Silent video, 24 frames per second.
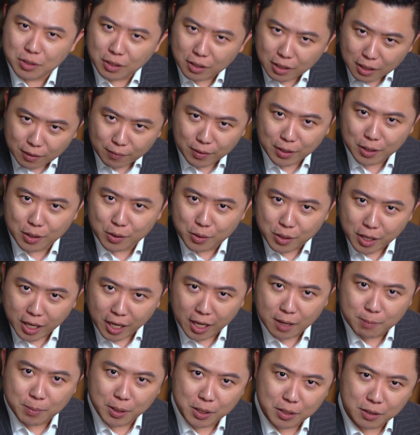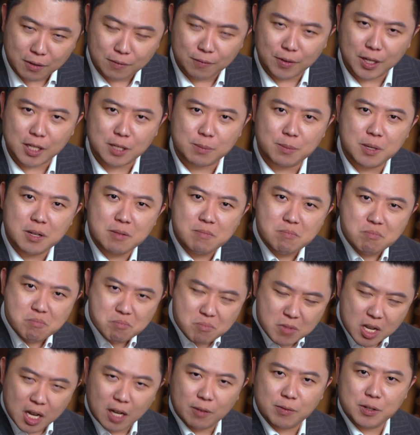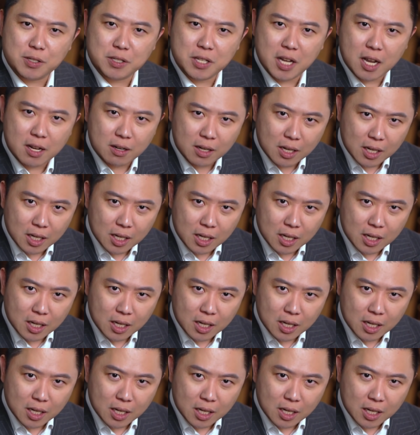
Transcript: you're living okay, but your investment covers that.